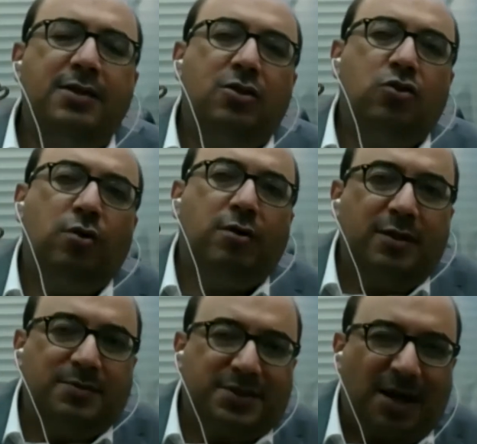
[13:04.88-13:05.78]
it took
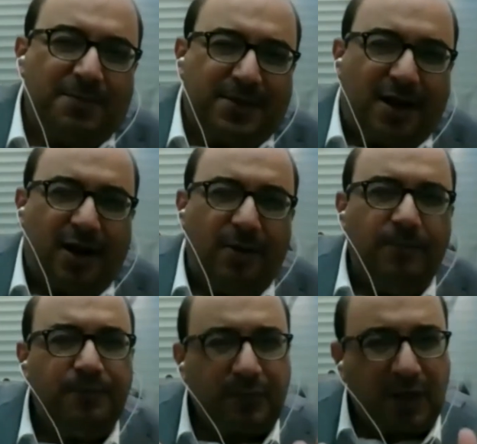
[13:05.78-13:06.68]
them some time,
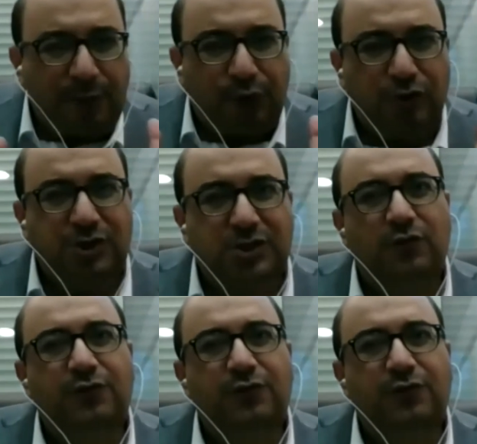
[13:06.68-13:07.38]
a process of